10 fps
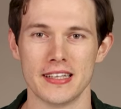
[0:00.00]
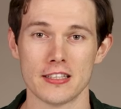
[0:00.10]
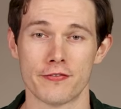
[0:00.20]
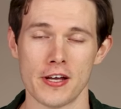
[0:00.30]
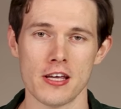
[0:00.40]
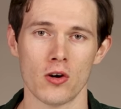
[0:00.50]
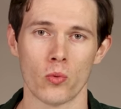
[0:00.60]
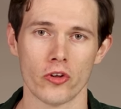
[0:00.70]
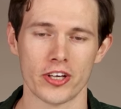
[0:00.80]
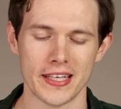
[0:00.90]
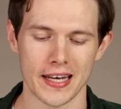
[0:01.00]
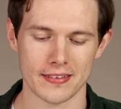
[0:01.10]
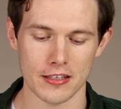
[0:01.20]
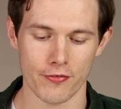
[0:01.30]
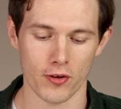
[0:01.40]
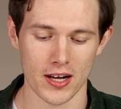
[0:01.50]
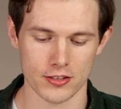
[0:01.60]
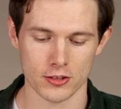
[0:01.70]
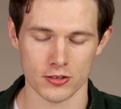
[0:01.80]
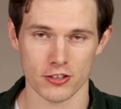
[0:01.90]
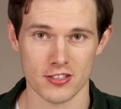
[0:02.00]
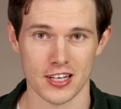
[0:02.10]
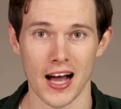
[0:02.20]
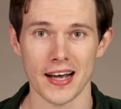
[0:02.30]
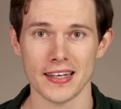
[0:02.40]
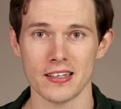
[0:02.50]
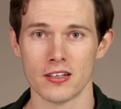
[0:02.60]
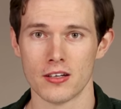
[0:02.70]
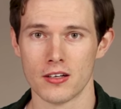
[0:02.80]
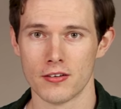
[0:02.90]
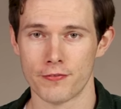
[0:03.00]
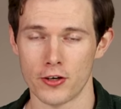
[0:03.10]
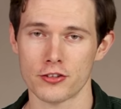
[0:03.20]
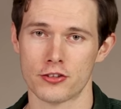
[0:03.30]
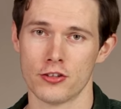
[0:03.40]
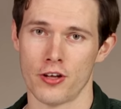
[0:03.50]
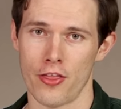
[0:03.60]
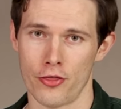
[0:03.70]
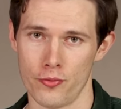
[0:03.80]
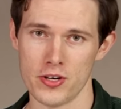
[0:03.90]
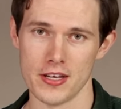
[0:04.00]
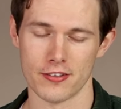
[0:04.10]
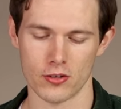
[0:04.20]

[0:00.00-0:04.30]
In this video, we're looking at the Fossil Skagen Falster three.